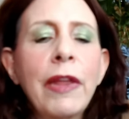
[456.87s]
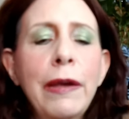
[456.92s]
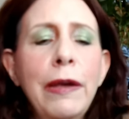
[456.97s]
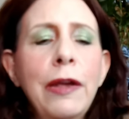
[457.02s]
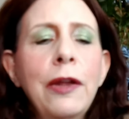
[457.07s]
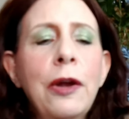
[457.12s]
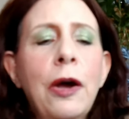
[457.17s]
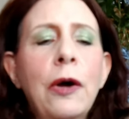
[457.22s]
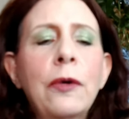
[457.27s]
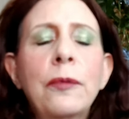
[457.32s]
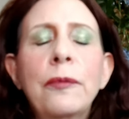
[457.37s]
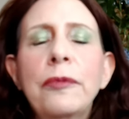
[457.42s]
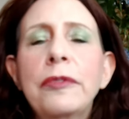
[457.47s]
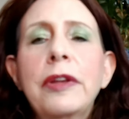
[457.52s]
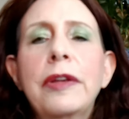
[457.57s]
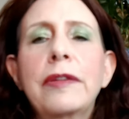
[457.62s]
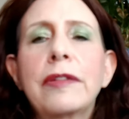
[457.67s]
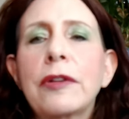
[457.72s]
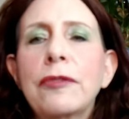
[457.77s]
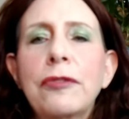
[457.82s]
you know,
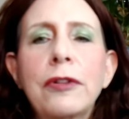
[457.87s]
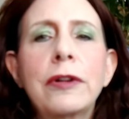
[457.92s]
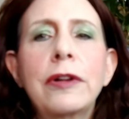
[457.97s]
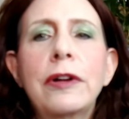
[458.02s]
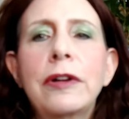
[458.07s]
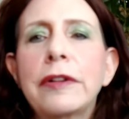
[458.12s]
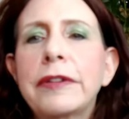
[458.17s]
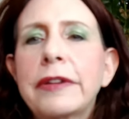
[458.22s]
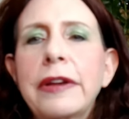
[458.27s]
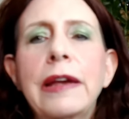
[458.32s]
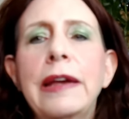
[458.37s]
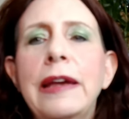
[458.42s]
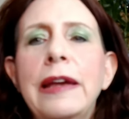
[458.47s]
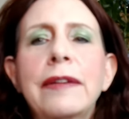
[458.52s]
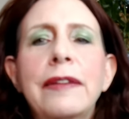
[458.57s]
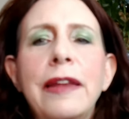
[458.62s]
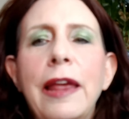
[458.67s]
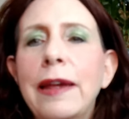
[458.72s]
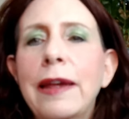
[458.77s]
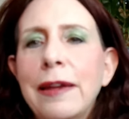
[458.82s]

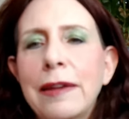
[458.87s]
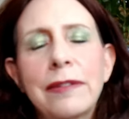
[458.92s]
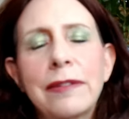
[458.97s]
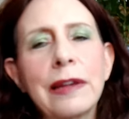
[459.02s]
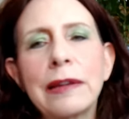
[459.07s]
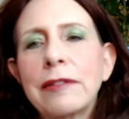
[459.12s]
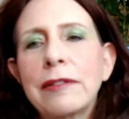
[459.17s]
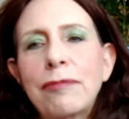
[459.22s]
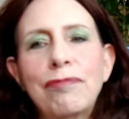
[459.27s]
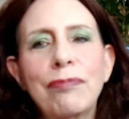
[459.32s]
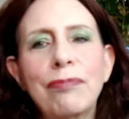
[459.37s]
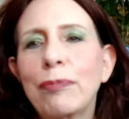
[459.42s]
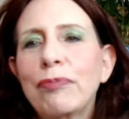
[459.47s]
difficulty isn't